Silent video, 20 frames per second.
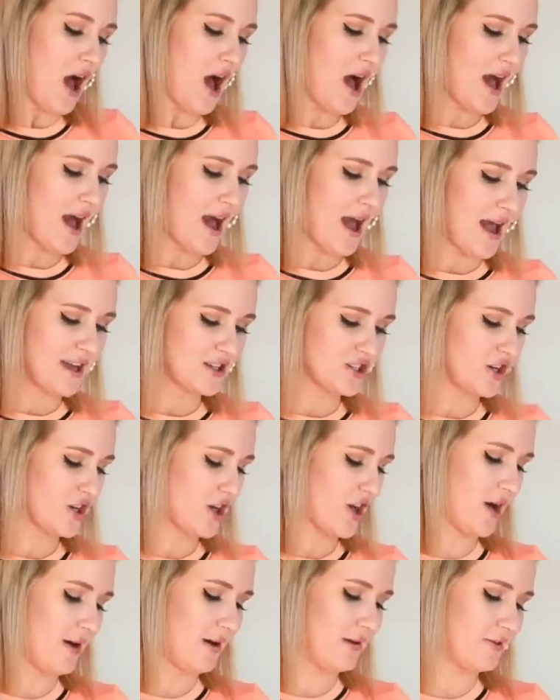I don't
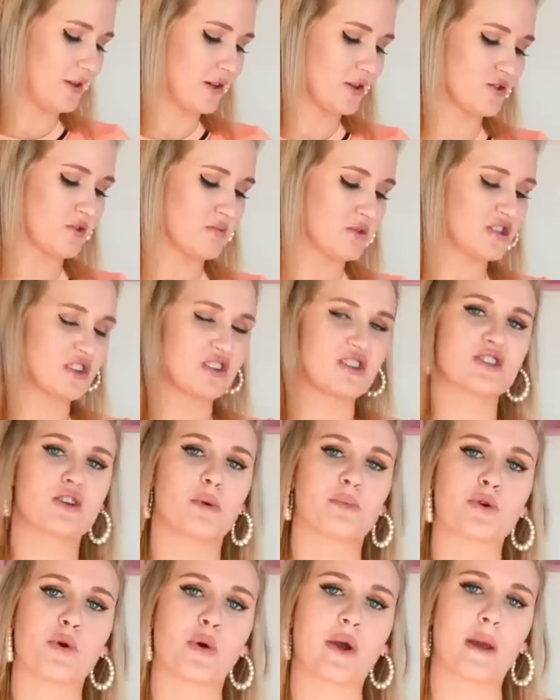know how I feel, so I'm just going to
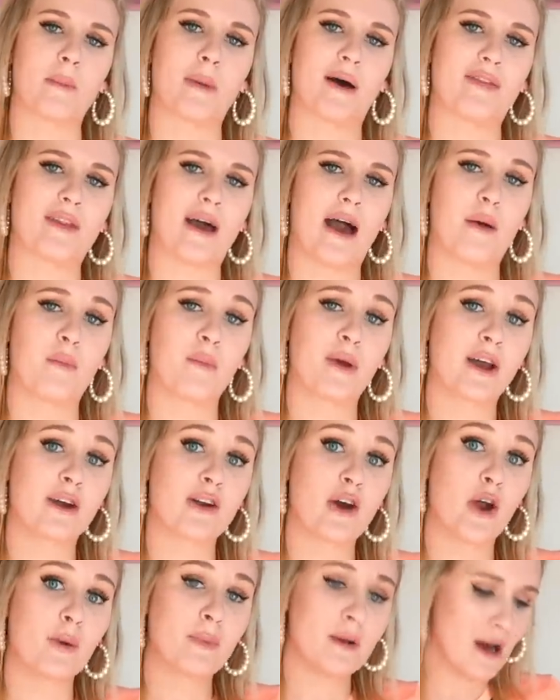stop talking about that, and we're going
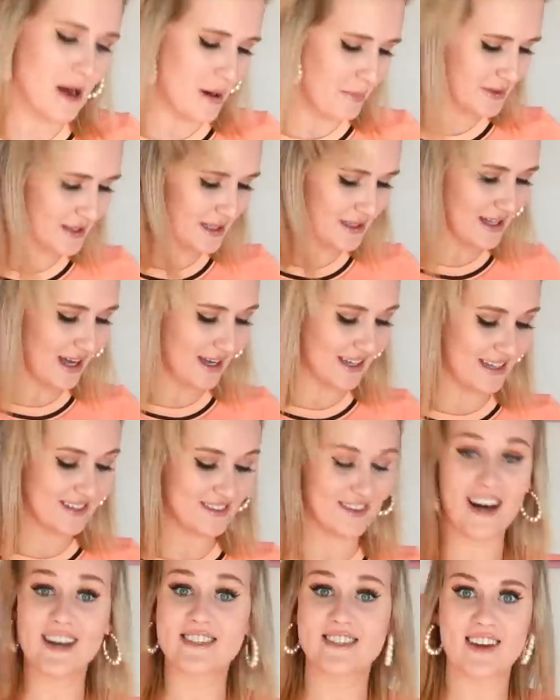to open up the lucky
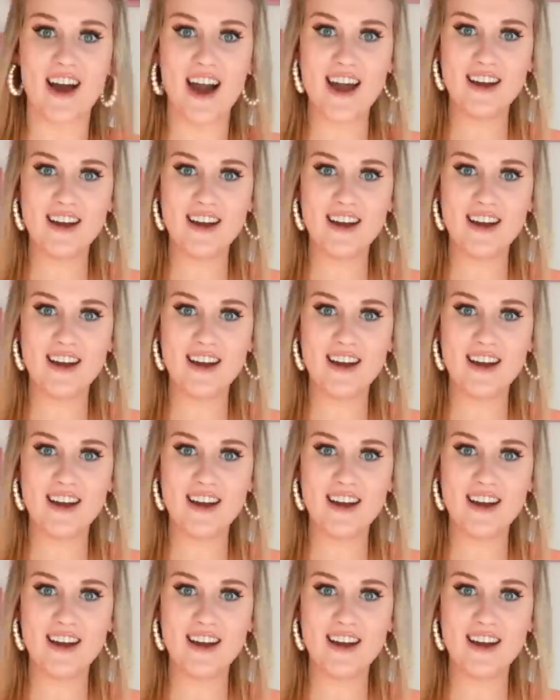last